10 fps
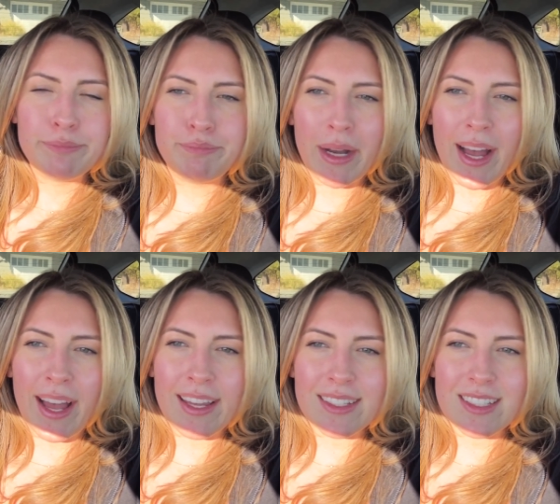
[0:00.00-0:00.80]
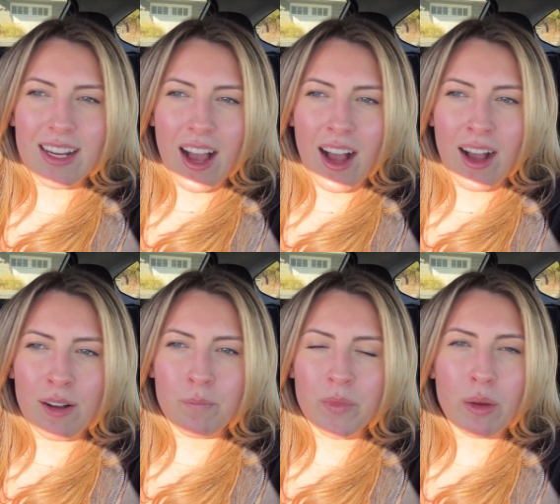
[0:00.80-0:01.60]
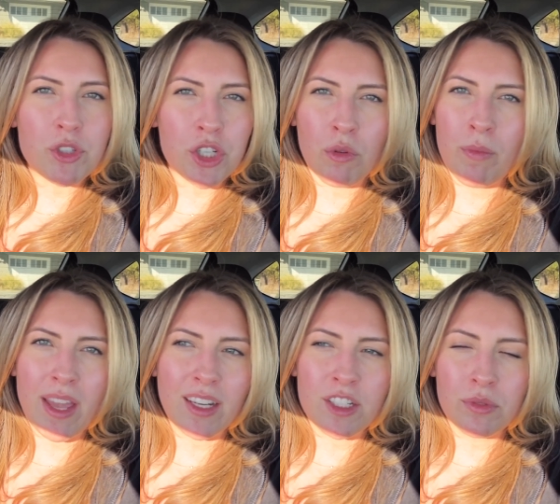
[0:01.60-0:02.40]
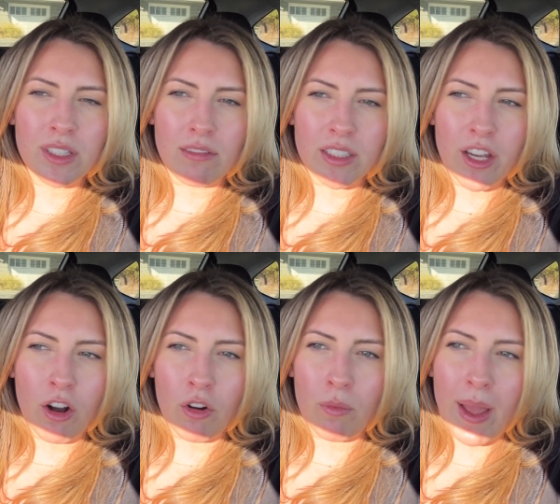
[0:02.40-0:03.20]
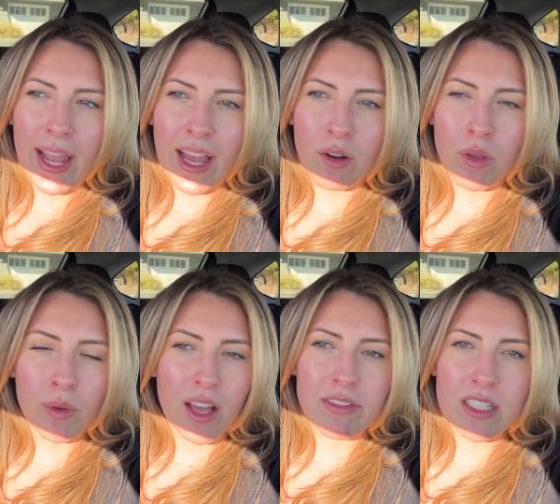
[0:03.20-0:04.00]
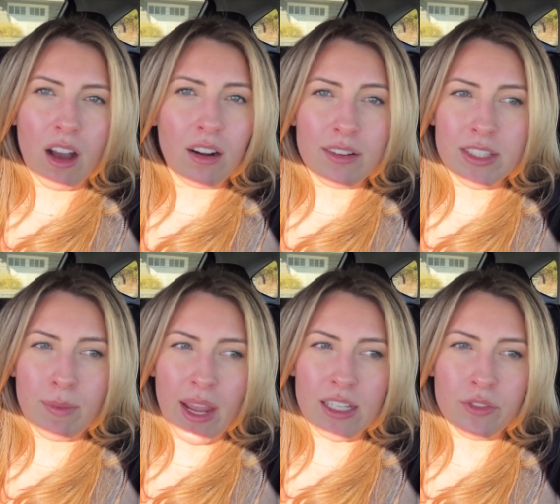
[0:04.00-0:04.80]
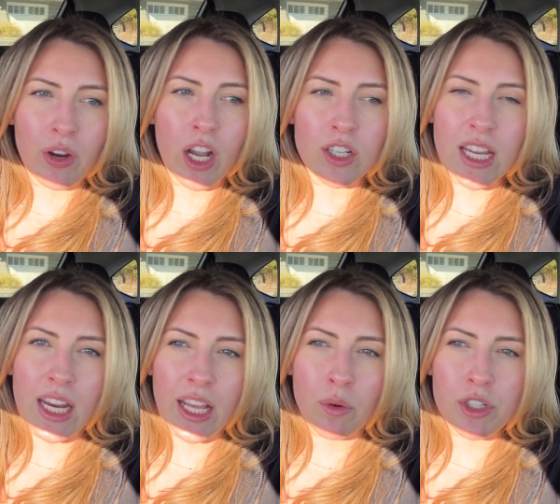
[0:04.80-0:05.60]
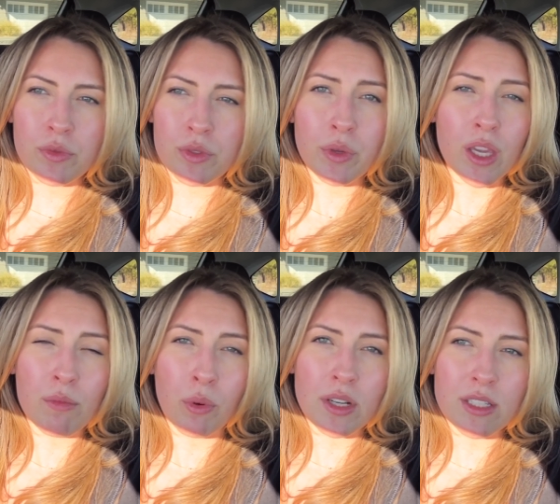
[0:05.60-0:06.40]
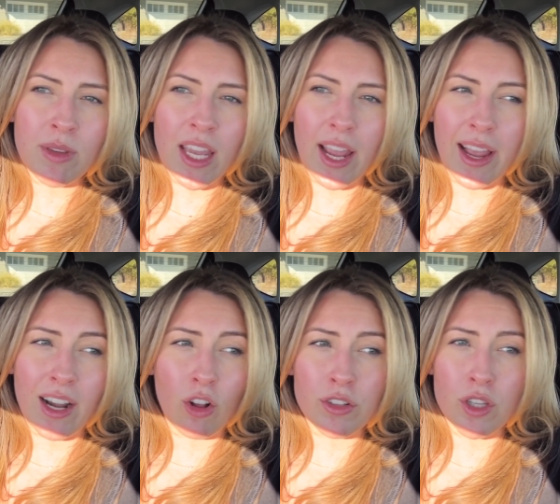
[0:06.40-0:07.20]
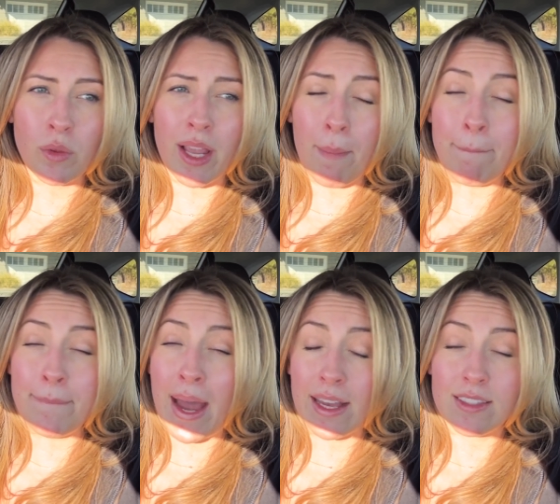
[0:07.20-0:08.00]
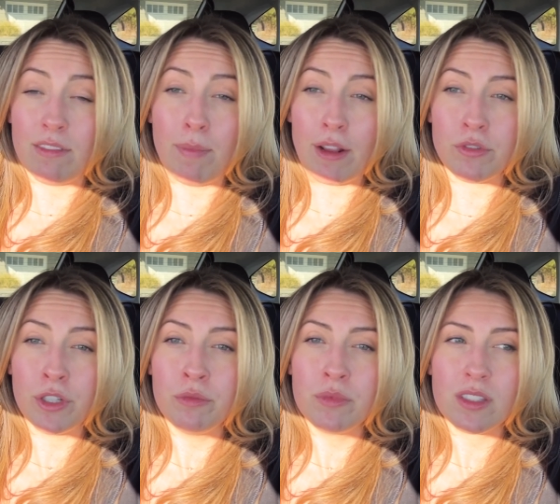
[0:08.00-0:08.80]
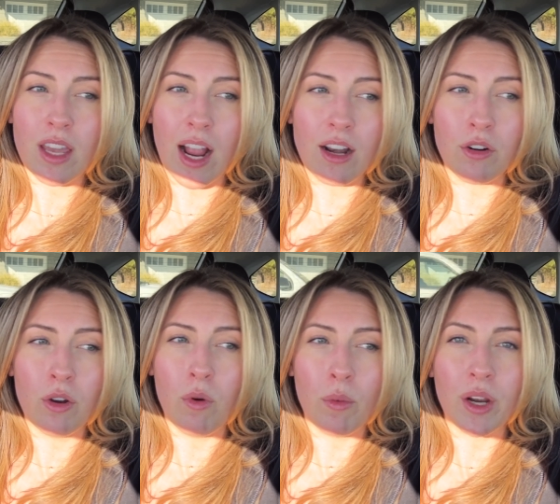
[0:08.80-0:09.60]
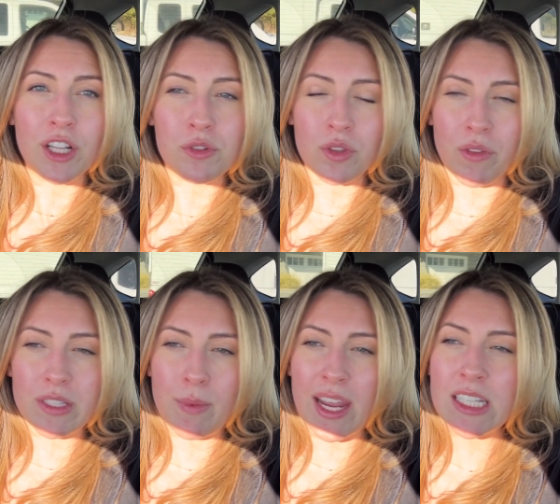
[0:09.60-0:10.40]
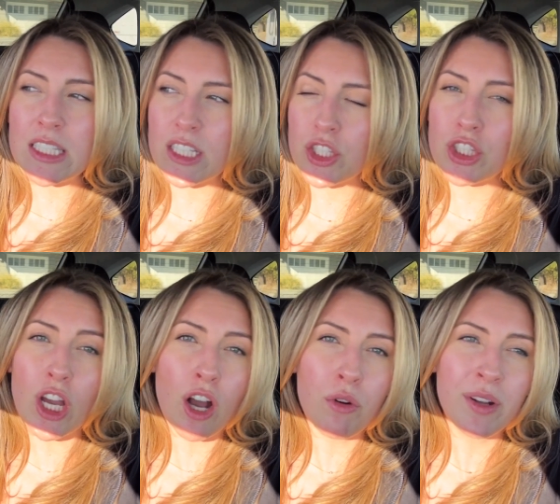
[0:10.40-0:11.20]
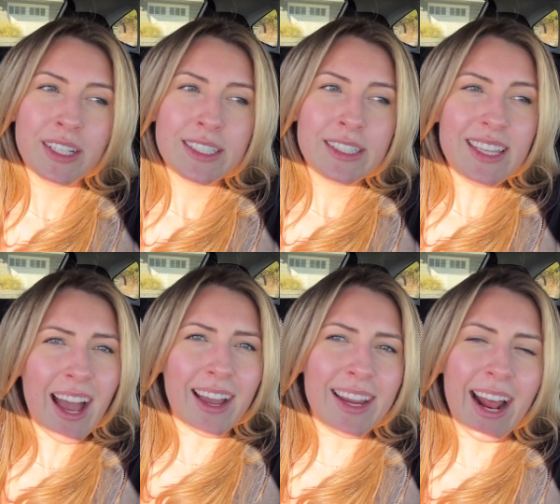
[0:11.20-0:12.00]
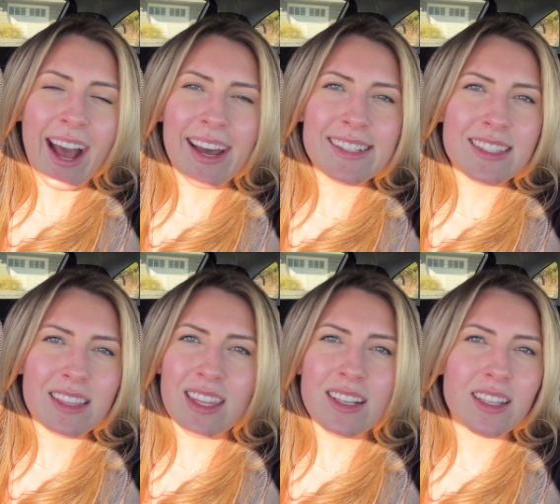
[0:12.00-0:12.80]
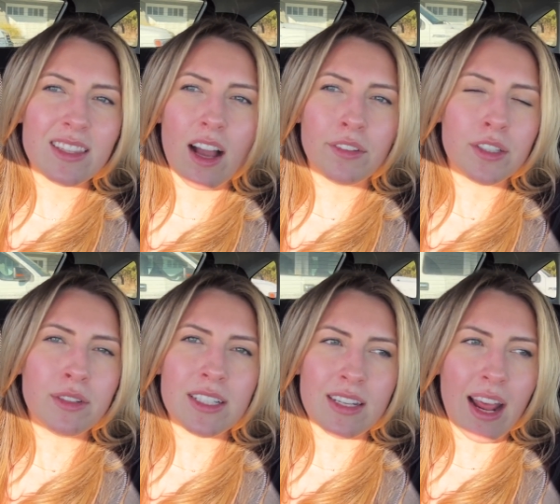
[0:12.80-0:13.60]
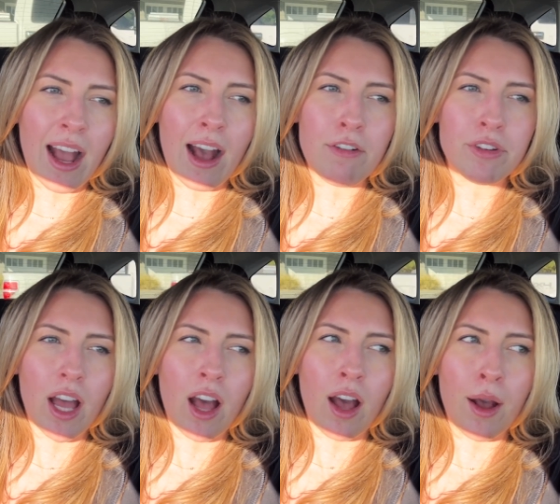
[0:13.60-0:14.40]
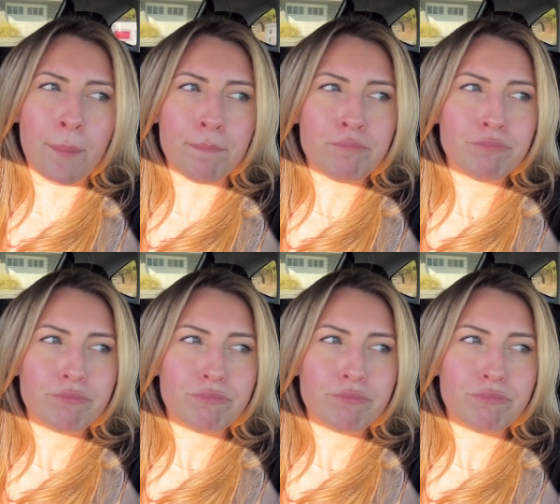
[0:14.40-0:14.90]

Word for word: but um, I'm sure we'll make it into a lovely home and we will have a ton of space for entertaining, which was really important to me, and also like massive bedrooms. Like, I don't know what we're gonna do with all the space. So, yeah, it has things that the other unit didn't have. Um,